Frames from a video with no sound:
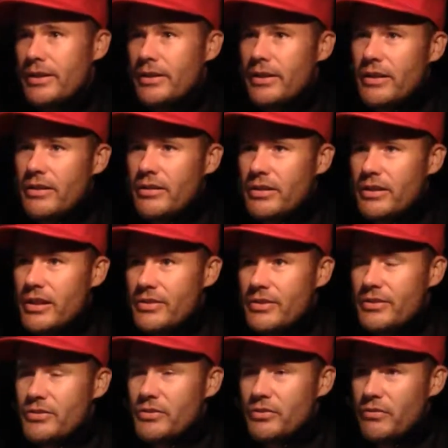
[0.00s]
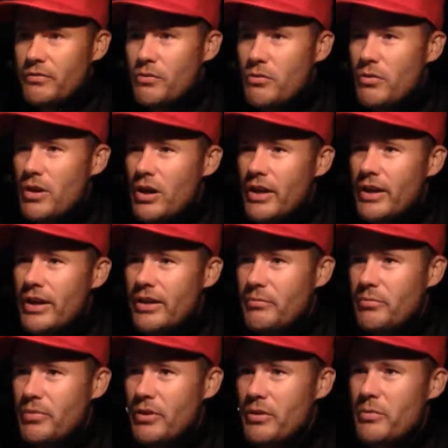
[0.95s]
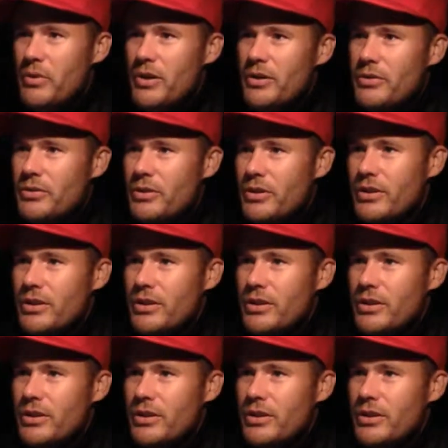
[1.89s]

Then I took a 4-iron, hit it pretty well,